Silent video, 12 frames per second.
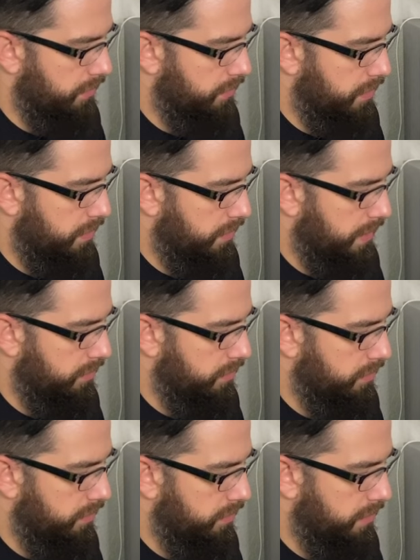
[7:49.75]
So as
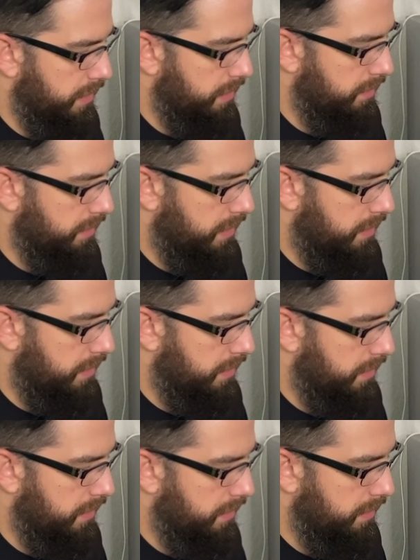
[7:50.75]
soon as I